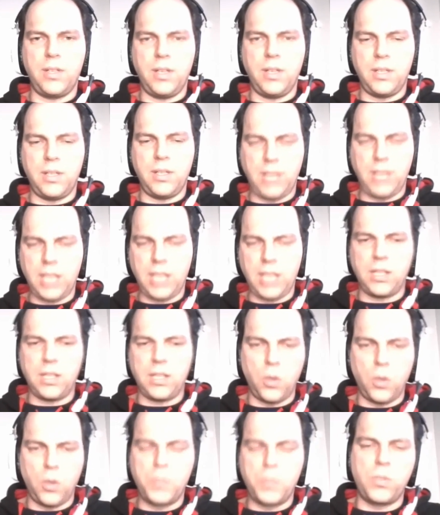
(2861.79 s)
a data
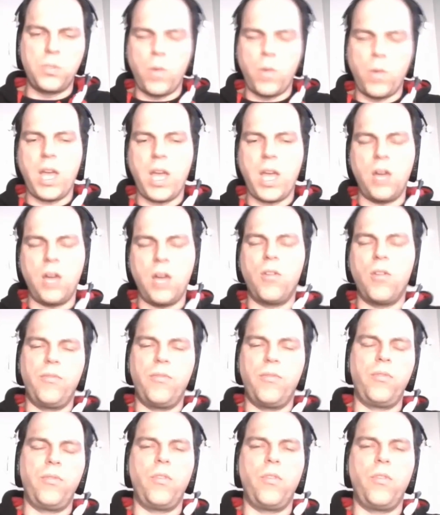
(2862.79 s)
ops way of
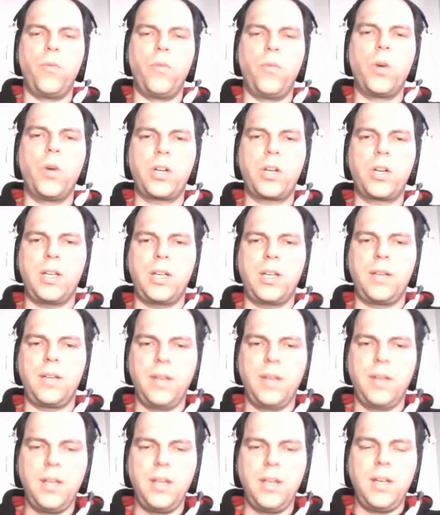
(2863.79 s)
of mm-hmm. working,
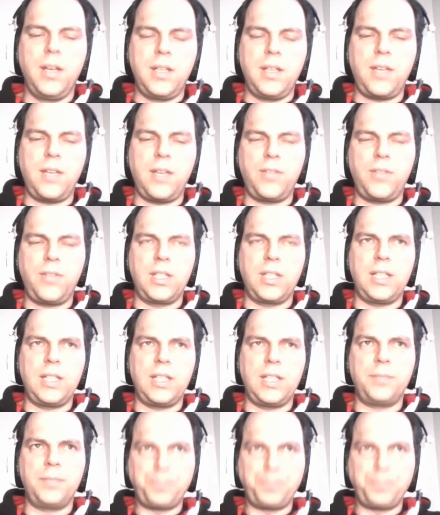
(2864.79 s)
definitely.